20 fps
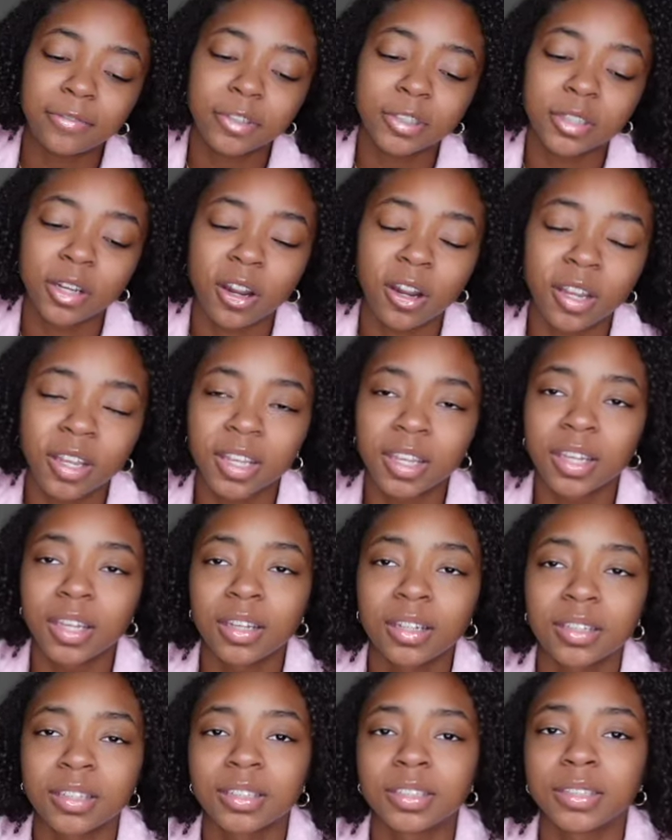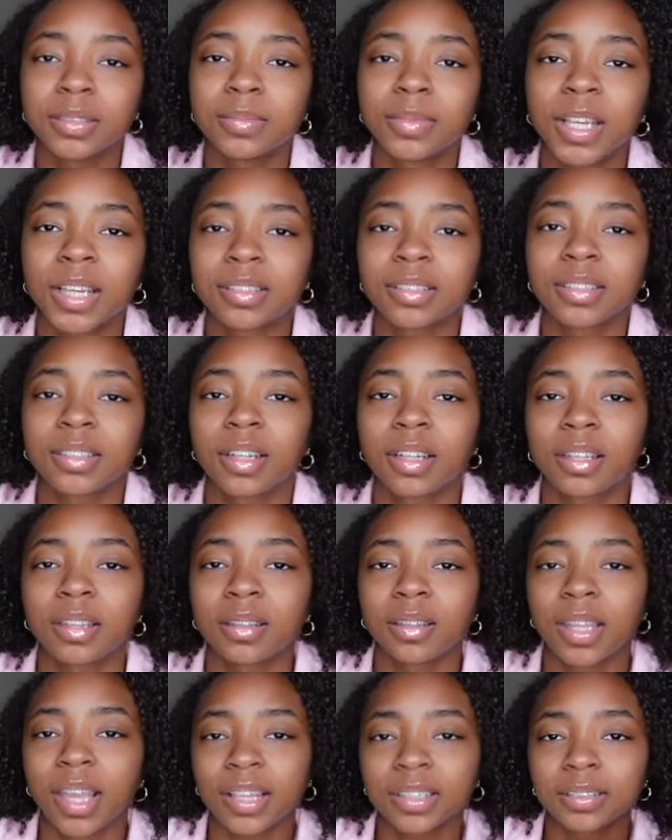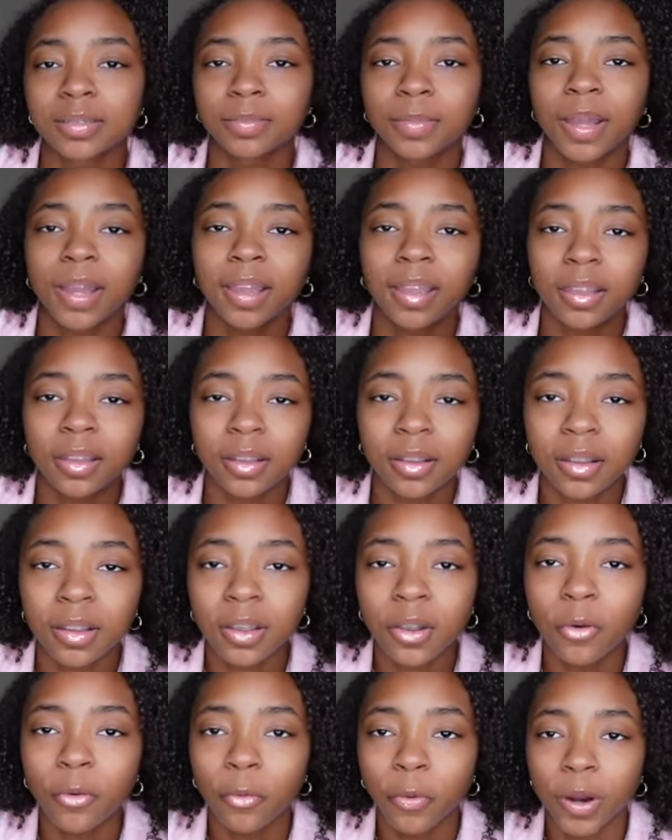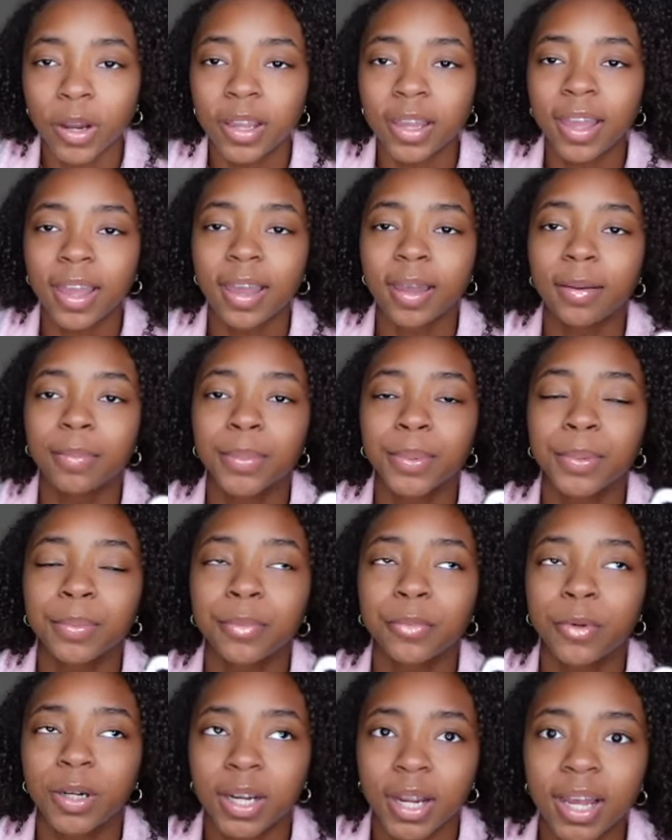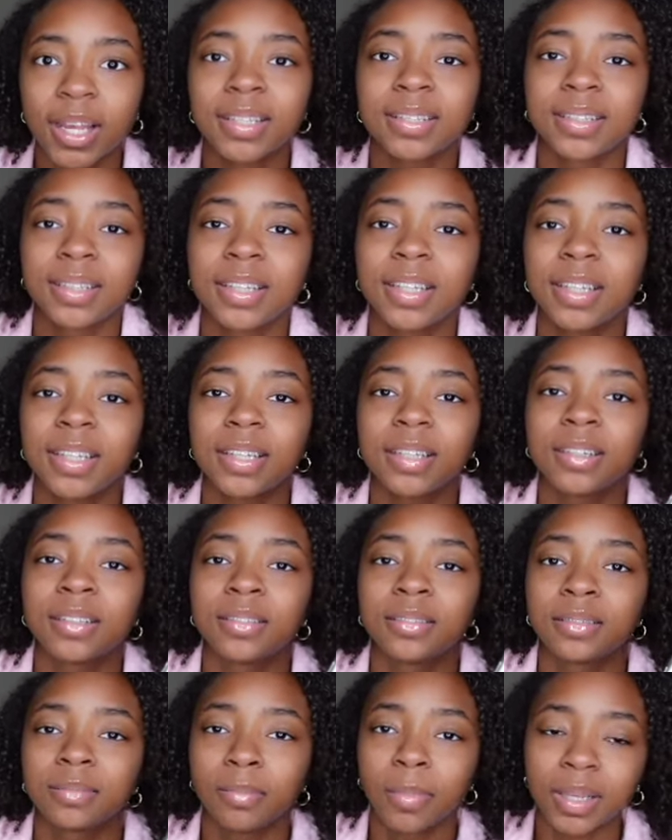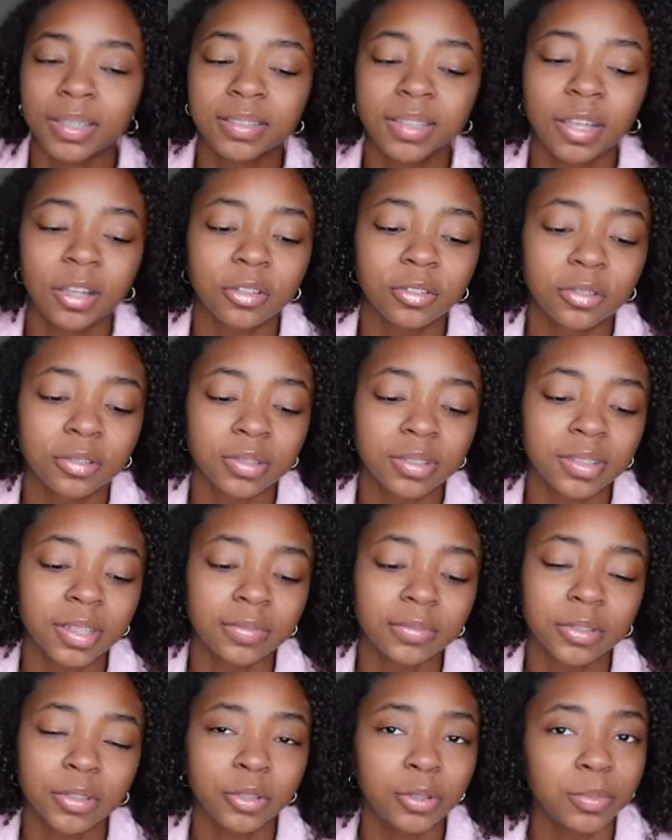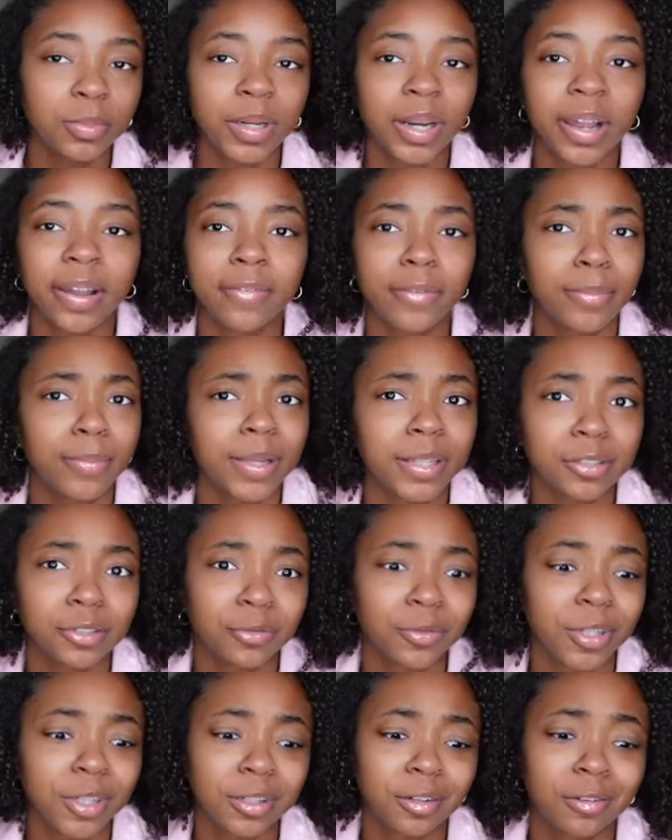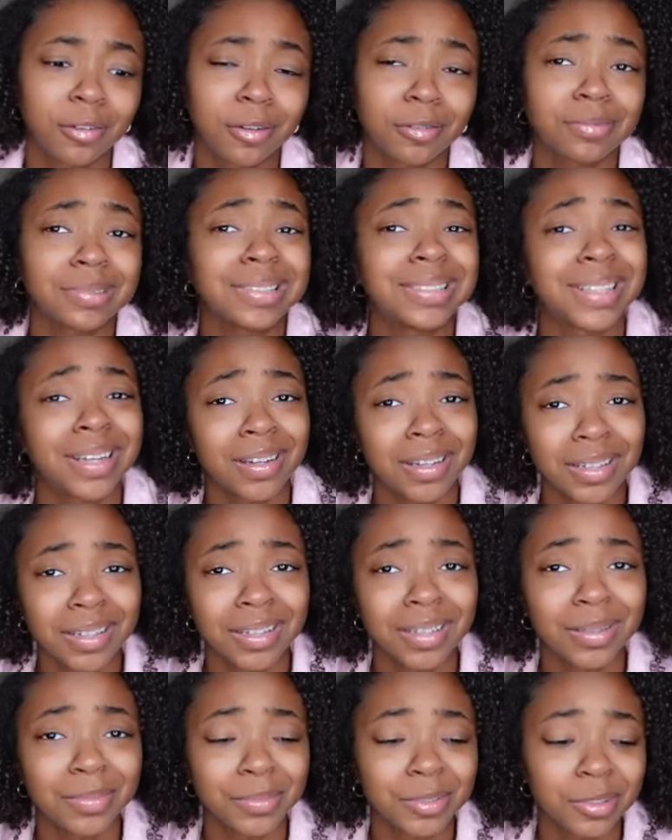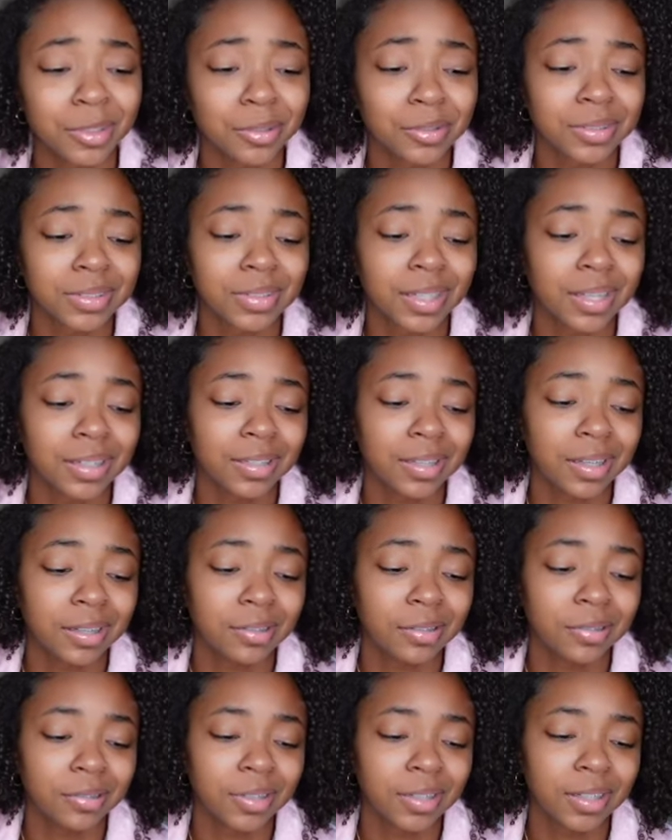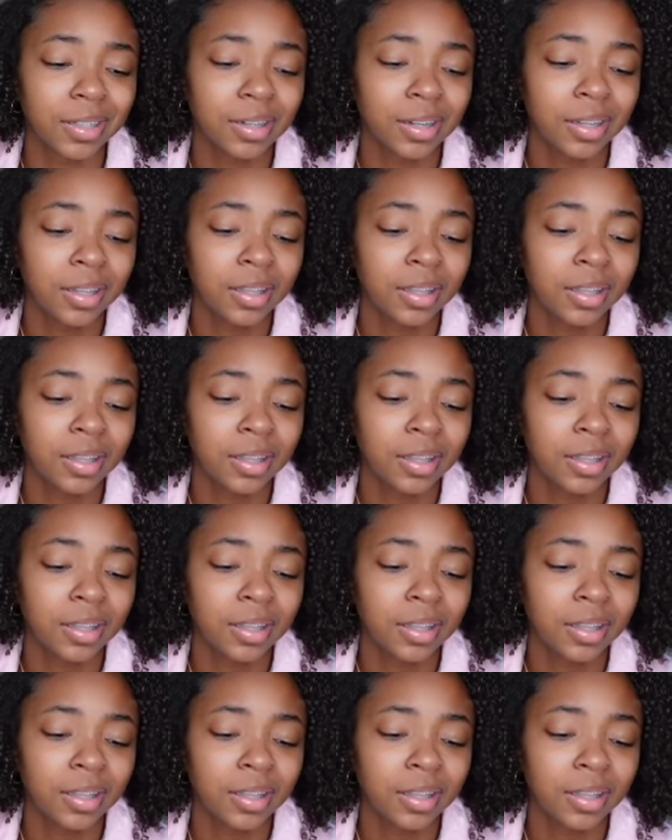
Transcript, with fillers: for Target, um, that's another that's my work app. When I see my schedule and stuff too, but I haven't been to work in a long time, so it's not downloaded.